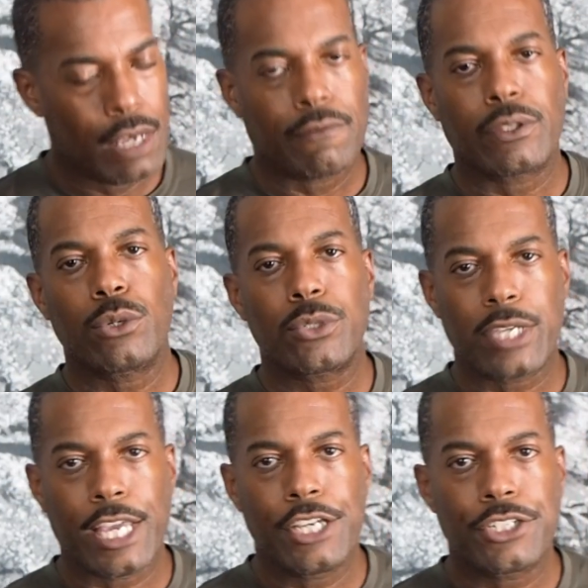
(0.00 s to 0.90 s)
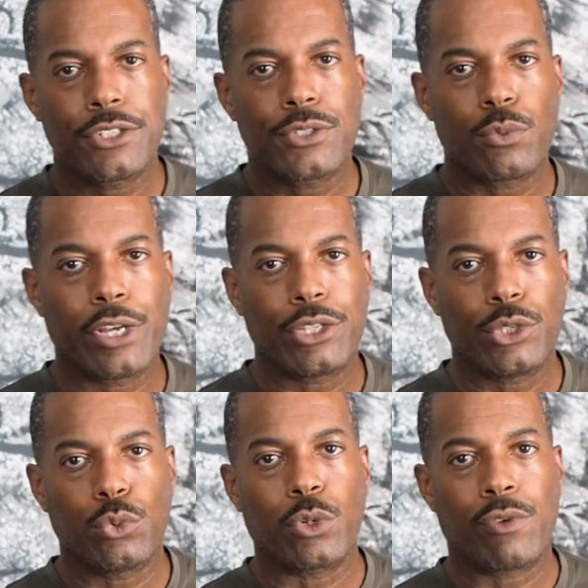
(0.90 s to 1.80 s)
For those occasions when
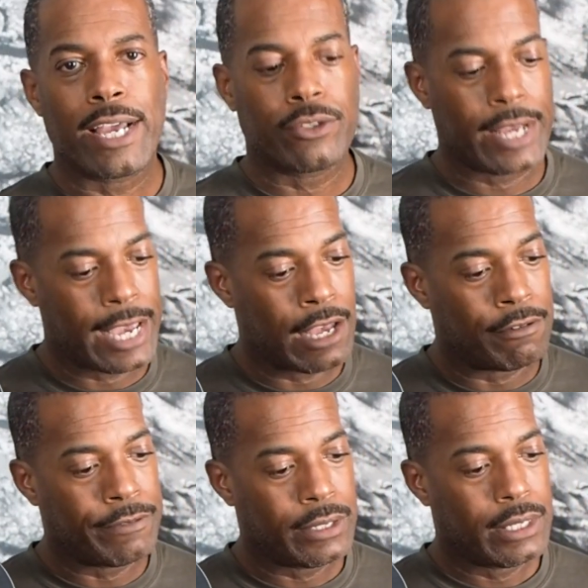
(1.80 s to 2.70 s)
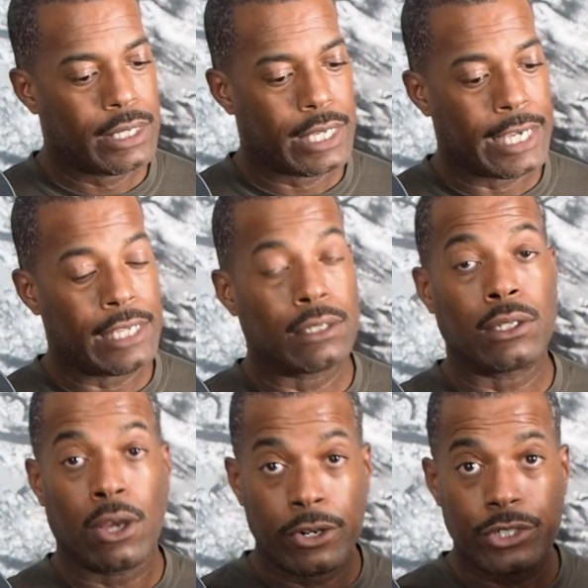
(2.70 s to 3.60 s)
you would rather have a
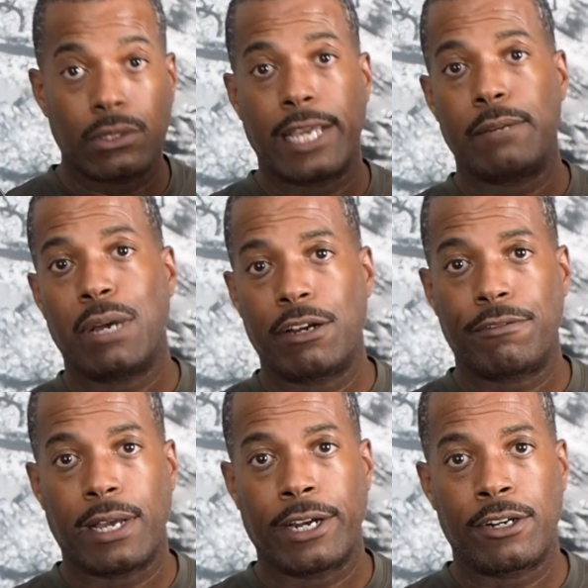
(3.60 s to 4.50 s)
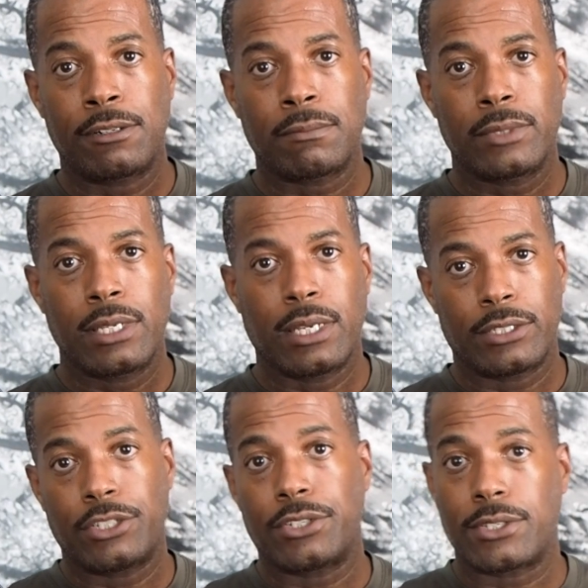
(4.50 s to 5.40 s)
larger light modifier,
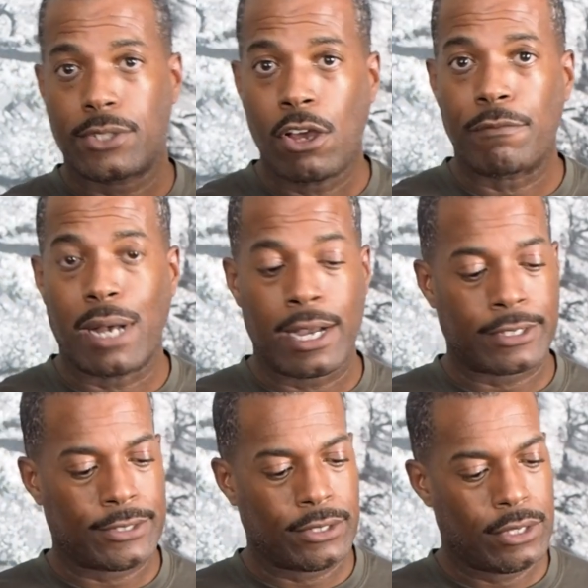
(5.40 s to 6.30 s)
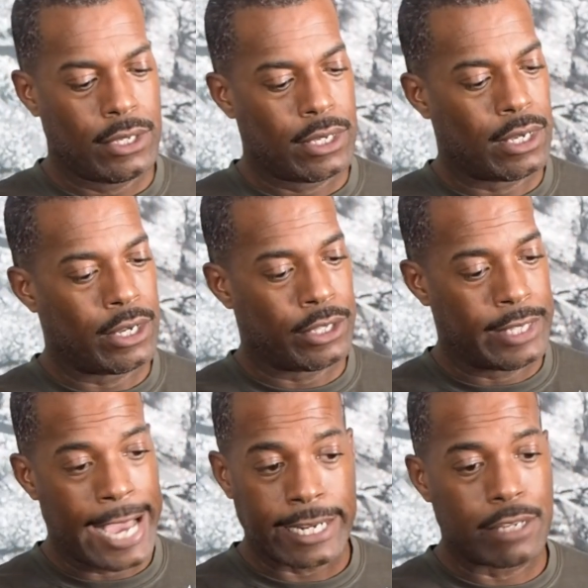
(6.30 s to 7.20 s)
such as a softbox,
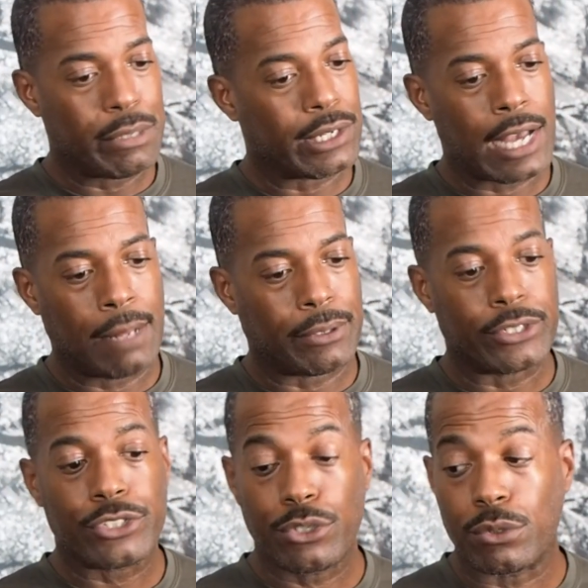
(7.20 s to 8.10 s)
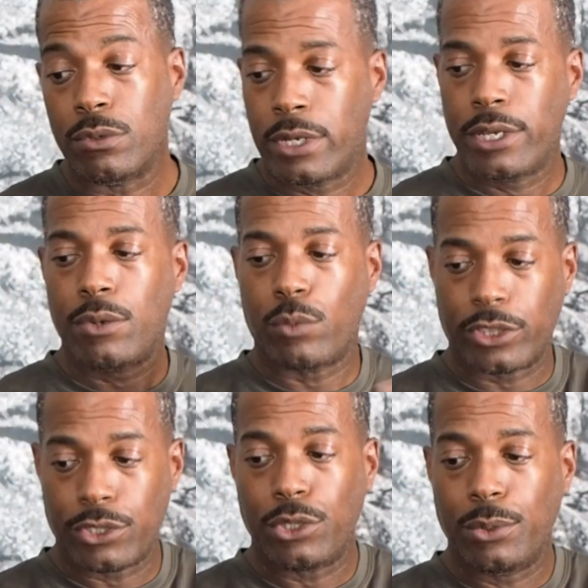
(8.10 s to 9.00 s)
that can be accomplished too
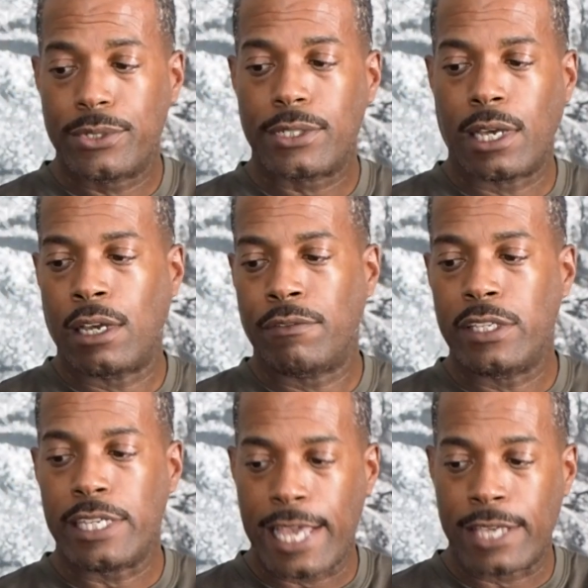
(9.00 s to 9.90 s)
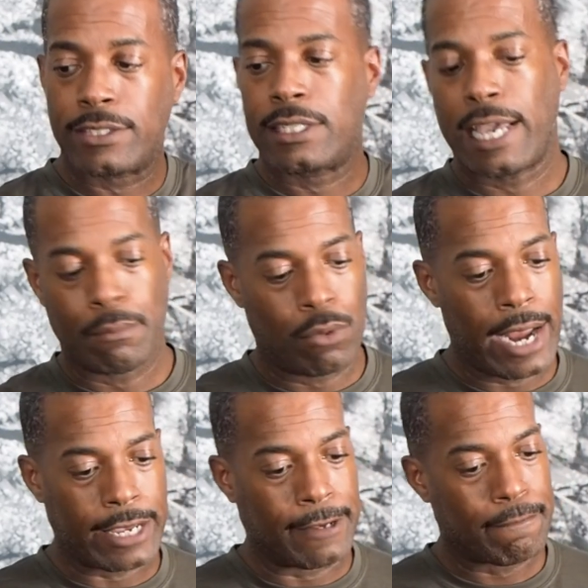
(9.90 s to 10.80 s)
with the use of the S-type
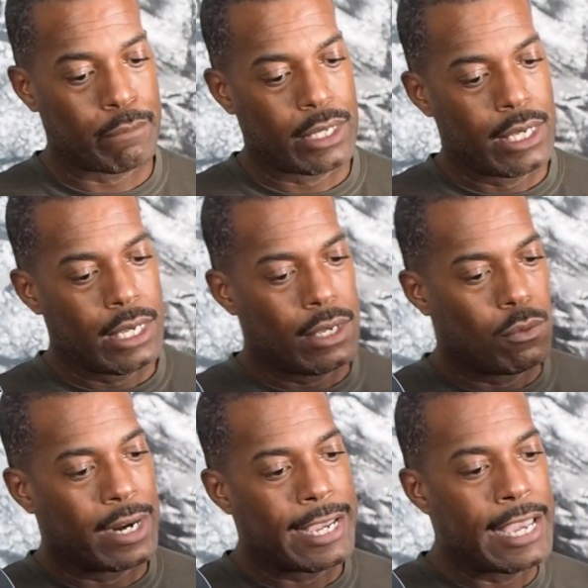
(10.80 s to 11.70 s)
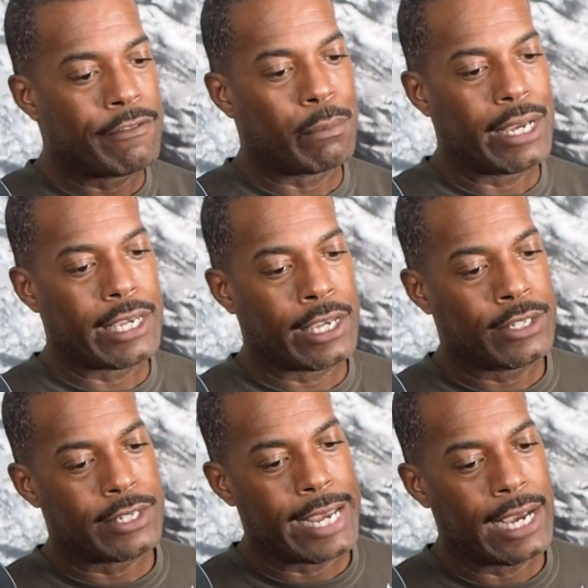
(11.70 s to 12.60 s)
bracket. What I have in my
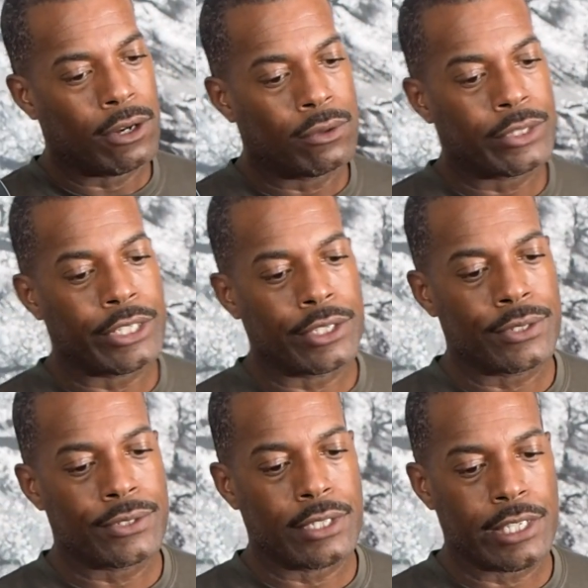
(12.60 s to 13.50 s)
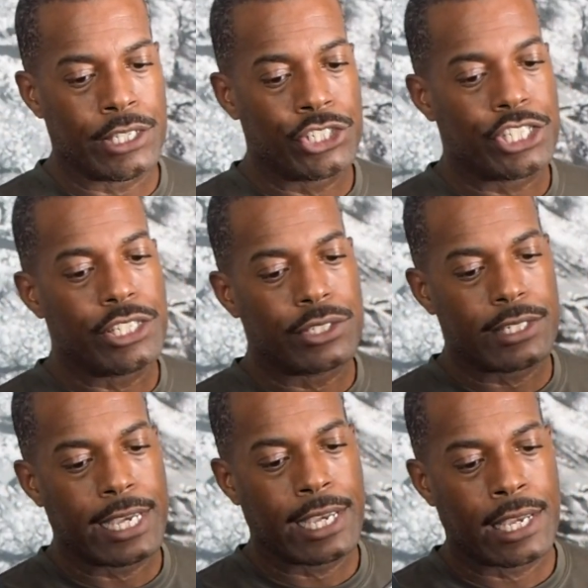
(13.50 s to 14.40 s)
hands now is the
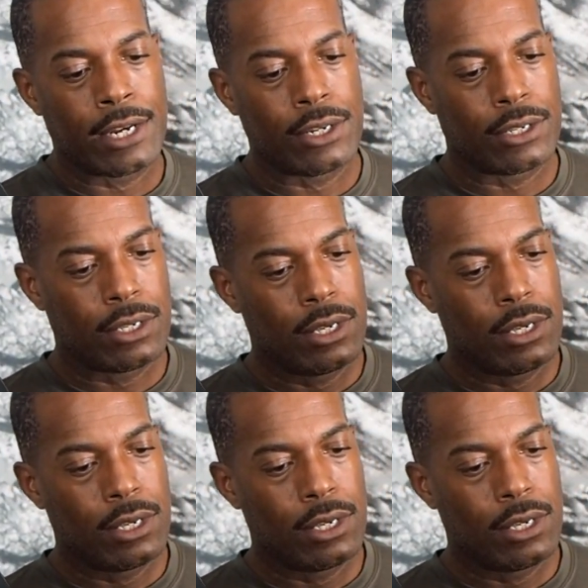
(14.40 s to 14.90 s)
CheetahStand